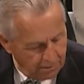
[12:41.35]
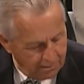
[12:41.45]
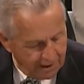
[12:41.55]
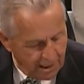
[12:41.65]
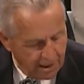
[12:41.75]

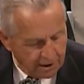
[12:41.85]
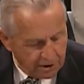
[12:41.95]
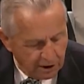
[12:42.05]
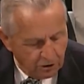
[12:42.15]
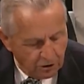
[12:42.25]
May God
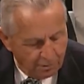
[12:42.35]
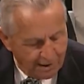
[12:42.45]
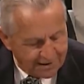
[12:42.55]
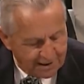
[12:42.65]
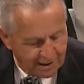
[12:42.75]
continue to
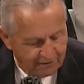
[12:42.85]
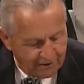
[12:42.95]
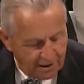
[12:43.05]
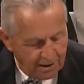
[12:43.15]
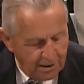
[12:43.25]
bless
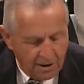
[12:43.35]
DAV